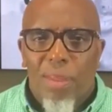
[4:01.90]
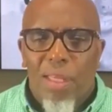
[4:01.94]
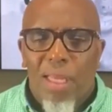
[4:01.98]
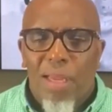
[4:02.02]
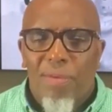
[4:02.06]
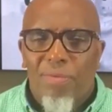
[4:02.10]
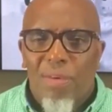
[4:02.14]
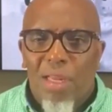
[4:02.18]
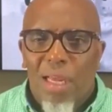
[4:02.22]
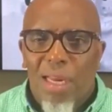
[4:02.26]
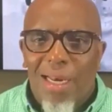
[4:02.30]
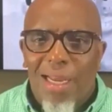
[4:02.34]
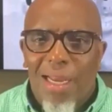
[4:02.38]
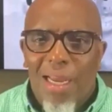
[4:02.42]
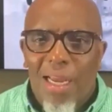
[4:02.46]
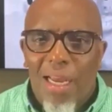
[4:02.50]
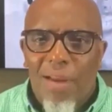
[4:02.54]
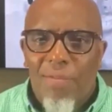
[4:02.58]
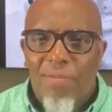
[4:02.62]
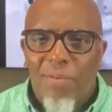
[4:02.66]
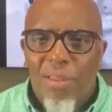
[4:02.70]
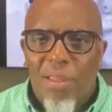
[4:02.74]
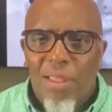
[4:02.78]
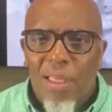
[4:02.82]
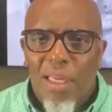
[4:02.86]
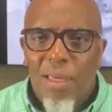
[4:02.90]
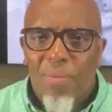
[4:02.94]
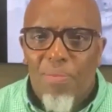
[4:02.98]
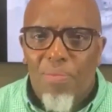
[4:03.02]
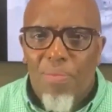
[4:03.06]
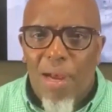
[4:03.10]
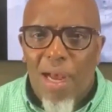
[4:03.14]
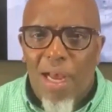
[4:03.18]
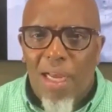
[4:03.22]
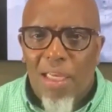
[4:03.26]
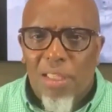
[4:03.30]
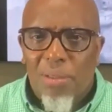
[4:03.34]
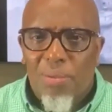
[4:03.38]
They've done everything
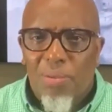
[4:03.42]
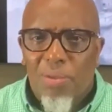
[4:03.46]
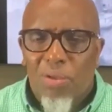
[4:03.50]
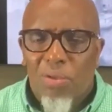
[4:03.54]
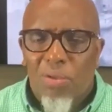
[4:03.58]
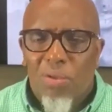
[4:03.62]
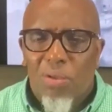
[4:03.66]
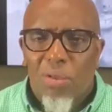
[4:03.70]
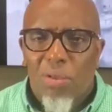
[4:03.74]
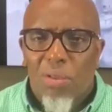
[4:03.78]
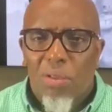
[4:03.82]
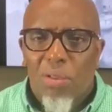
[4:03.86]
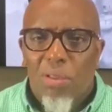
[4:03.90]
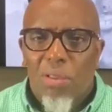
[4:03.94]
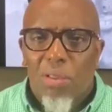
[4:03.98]
possible